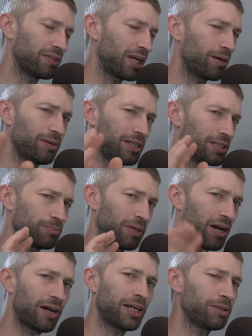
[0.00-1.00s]
Now it is
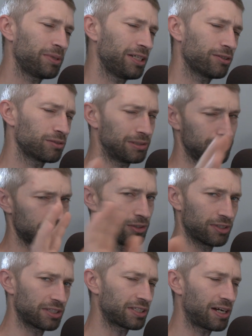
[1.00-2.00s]
behind me or
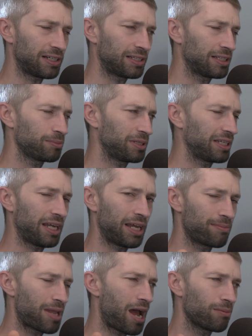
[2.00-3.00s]
on the side a little bit,
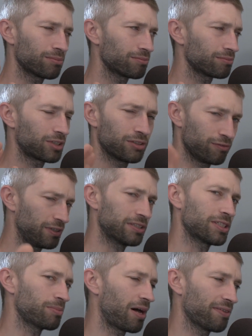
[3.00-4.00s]
and not
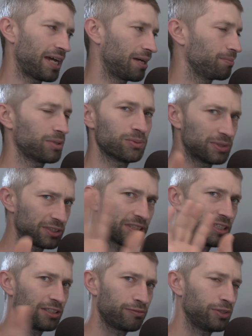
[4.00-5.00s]
convinced about that, but we'll
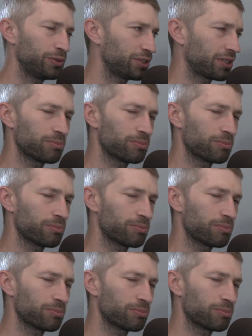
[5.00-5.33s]
see in the future.